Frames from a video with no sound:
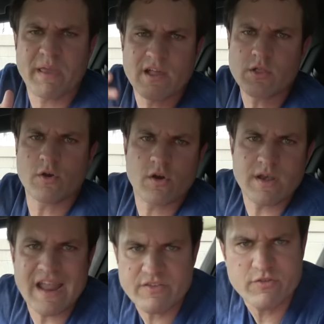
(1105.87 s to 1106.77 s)
pillar
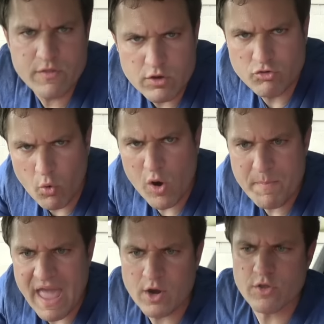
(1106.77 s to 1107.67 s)
next to the door
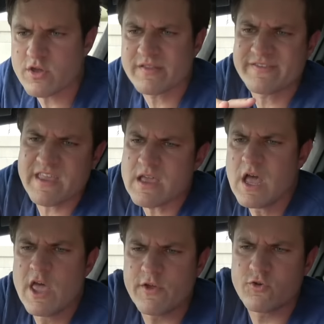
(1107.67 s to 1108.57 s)
panel. You can see
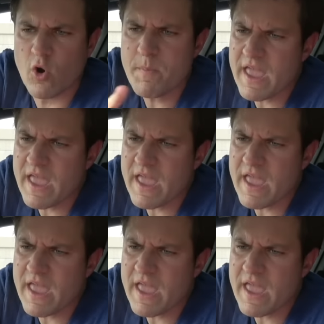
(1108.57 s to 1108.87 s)
the door